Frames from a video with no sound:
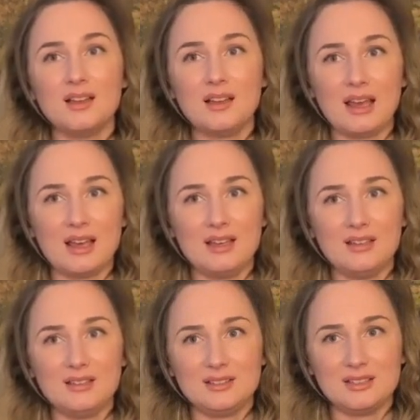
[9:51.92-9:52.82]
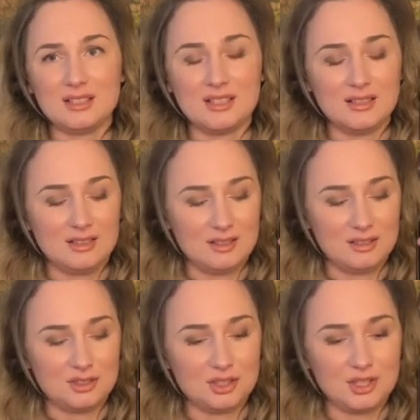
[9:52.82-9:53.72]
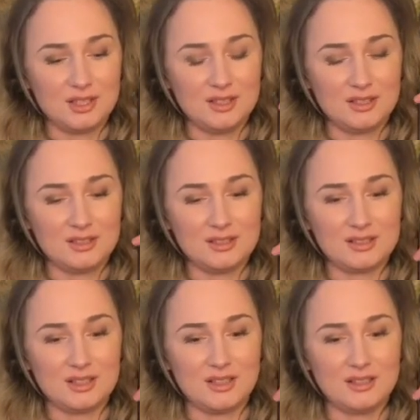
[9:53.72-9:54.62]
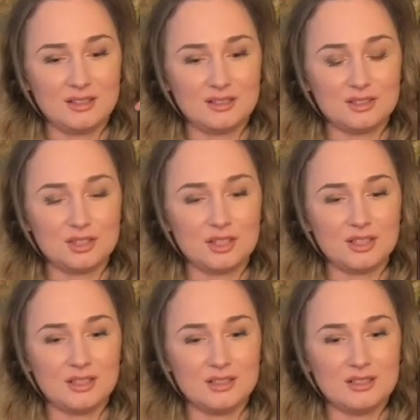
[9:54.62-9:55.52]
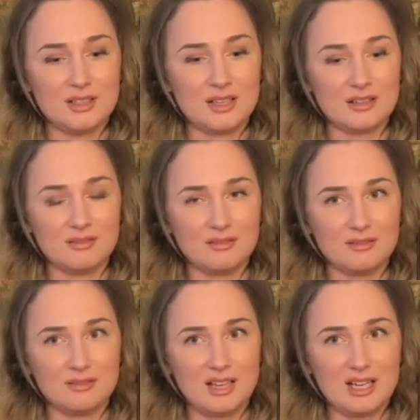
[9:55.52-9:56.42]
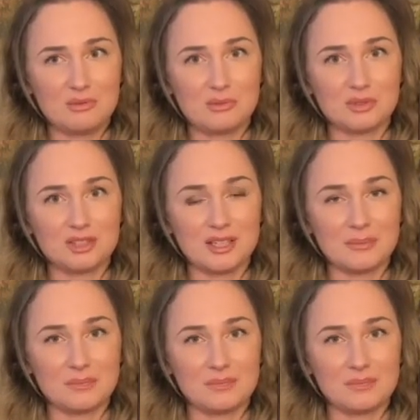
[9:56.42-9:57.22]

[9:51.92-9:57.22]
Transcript: A, D, G, C, G, D. And one more time.